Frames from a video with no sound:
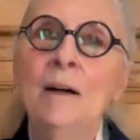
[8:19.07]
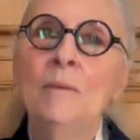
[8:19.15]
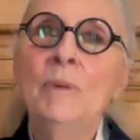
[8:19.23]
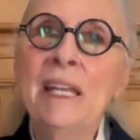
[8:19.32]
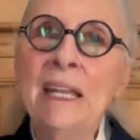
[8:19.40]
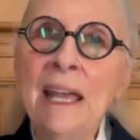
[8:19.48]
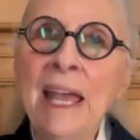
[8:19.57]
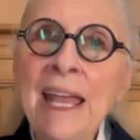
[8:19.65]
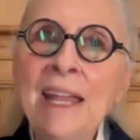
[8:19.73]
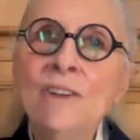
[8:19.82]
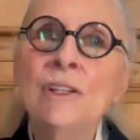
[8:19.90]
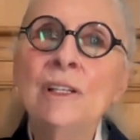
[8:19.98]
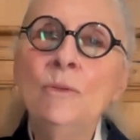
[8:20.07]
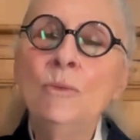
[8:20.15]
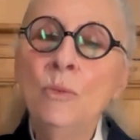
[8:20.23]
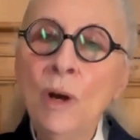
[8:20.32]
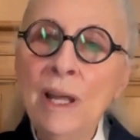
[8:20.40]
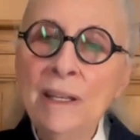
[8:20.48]
But actually
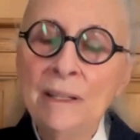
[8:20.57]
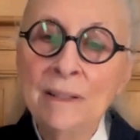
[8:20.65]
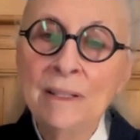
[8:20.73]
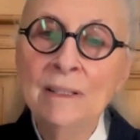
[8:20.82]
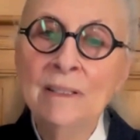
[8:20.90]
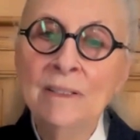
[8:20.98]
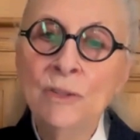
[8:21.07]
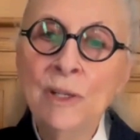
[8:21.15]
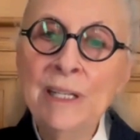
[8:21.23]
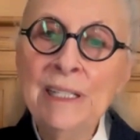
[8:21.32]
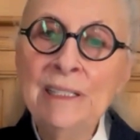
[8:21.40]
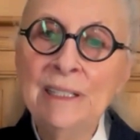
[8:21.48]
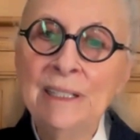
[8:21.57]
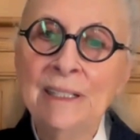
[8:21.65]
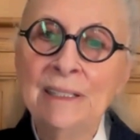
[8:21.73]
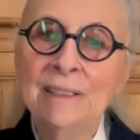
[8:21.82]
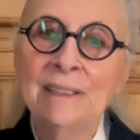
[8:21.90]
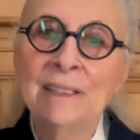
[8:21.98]
what the training
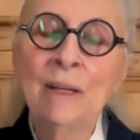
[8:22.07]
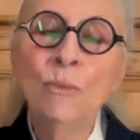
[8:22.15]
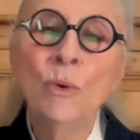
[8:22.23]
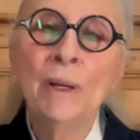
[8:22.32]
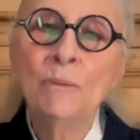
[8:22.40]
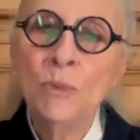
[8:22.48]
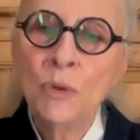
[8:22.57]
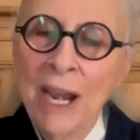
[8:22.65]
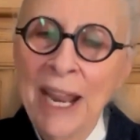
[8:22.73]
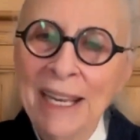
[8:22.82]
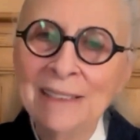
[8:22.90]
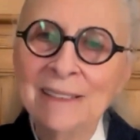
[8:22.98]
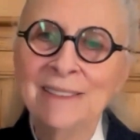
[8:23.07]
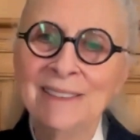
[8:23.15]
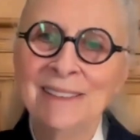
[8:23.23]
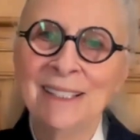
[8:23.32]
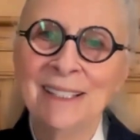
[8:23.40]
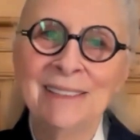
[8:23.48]
does, and what practice
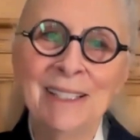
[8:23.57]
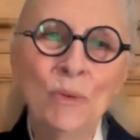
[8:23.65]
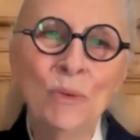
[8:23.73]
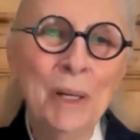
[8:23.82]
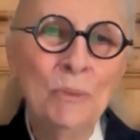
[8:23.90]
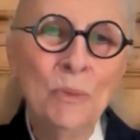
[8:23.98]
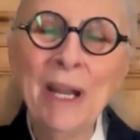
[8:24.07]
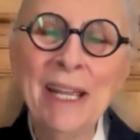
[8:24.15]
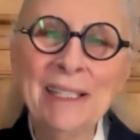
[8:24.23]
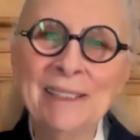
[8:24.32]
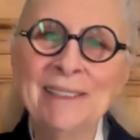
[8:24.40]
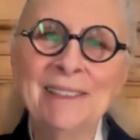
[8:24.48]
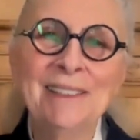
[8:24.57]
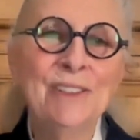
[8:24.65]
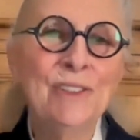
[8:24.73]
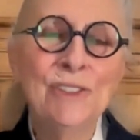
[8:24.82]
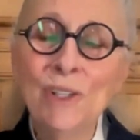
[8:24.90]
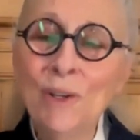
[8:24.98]
does, and why practice is
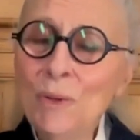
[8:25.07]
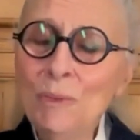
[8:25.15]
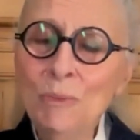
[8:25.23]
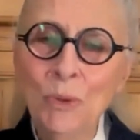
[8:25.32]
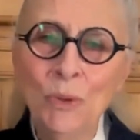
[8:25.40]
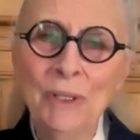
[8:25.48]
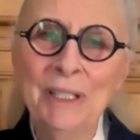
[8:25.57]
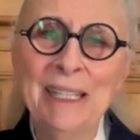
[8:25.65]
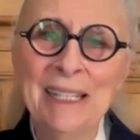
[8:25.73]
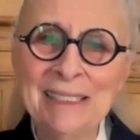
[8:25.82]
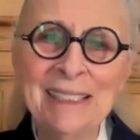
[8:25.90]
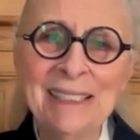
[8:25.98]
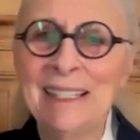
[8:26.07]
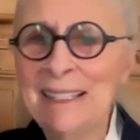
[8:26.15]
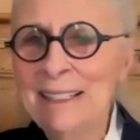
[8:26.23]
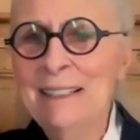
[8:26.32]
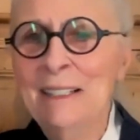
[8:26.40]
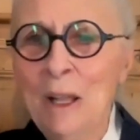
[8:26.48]
so important. And I say
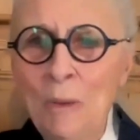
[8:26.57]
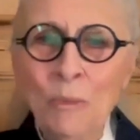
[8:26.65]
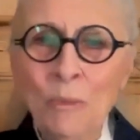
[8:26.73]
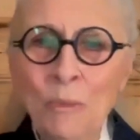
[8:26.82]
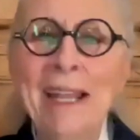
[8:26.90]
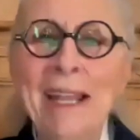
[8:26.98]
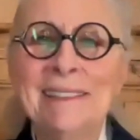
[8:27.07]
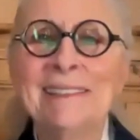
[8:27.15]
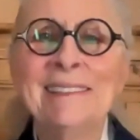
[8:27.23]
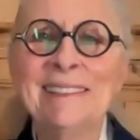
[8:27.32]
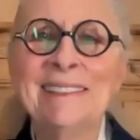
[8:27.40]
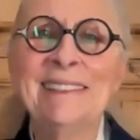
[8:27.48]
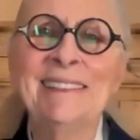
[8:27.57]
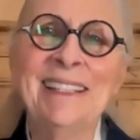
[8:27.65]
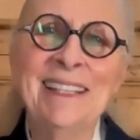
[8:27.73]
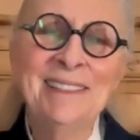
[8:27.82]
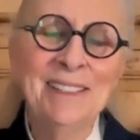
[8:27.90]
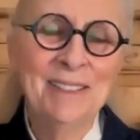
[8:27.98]
practice in the
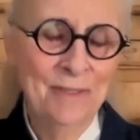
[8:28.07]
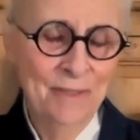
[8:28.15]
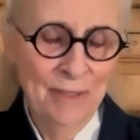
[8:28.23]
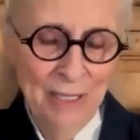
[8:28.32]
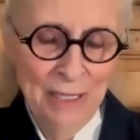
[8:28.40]
sense of,